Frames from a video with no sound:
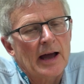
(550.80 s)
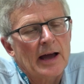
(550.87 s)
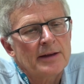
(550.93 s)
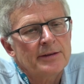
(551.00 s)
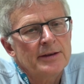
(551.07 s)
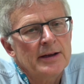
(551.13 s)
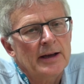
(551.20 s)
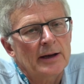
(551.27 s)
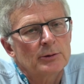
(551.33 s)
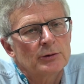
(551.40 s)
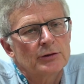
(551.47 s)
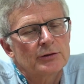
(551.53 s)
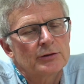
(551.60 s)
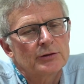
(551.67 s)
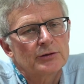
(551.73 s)
I think I
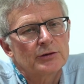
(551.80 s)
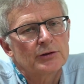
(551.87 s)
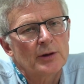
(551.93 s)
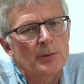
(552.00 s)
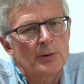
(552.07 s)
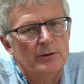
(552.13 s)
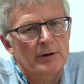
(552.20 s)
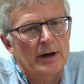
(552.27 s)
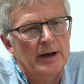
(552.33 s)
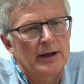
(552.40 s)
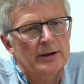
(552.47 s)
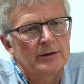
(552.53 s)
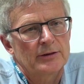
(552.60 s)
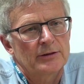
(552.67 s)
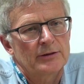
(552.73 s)
would
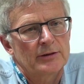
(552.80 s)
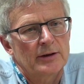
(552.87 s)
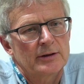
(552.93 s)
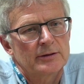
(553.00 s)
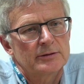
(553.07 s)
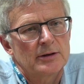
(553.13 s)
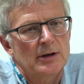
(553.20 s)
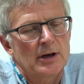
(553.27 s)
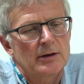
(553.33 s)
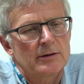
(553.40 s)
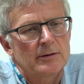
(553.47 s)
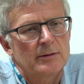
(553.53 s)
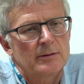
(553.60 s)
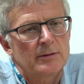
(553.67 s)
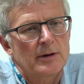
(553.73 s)
summarise
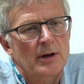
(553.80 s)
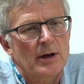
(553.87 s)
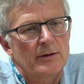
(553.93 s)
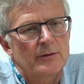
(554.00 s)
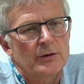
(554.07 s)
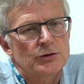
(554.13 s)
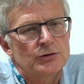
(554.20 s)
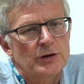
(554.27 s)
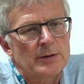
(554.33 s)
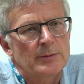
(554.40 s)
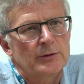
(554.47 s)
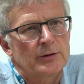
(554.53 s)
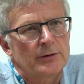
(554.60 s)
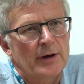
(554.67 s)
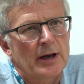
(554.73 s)
the
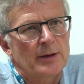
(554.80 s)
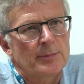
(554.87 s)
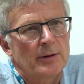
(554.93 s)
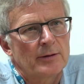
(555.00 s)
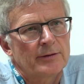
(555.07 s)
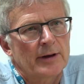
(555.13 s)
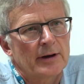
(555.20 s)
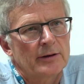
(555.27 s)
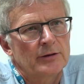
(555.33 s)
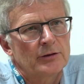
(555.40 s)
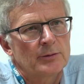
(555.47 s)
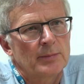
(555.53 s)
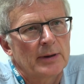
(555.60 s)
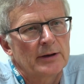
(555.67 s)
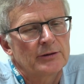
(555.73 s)
treatment of
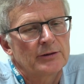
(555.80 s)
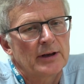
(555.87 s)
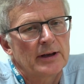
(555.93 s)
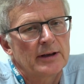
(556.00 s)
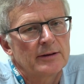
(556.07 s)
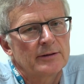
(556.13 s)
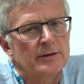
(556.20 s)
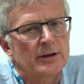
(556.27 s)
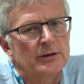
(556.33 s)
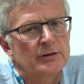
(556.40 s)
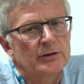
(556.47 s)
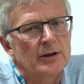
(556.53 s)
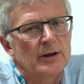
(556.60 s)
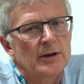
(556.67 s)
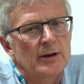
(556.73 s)
hypothyroidism by saying
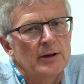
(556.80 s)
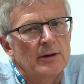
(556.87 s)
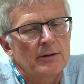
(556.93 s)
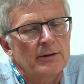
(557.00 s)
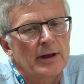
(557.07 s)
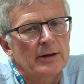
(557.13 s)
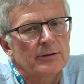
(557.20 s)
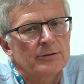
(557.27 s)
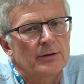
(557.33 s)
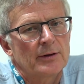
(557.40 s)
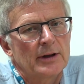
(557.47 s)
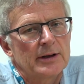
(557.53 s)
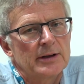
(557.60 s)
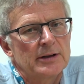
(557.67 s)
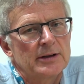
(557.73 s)
that,
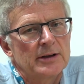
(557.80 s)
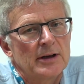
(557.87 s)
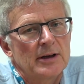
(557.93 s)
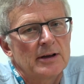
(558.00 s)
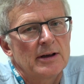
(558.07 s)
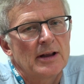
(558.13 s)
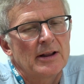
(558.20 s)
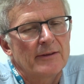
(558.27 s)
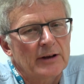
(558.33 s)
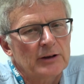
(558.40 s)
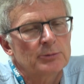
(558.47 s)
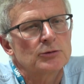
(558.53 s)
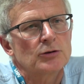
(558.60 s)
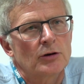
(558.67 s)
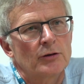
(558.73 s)
thankfully, in the
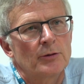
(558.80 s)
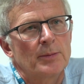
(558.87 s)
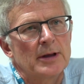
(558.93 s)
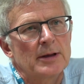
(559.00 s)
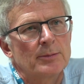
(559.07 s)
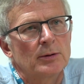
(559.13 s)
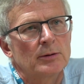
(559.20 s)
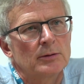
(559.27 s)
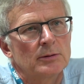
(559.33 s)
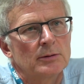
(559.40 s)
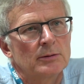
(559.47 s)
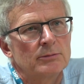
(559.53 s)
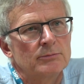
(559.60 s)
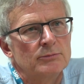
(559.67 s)
vast majority of people,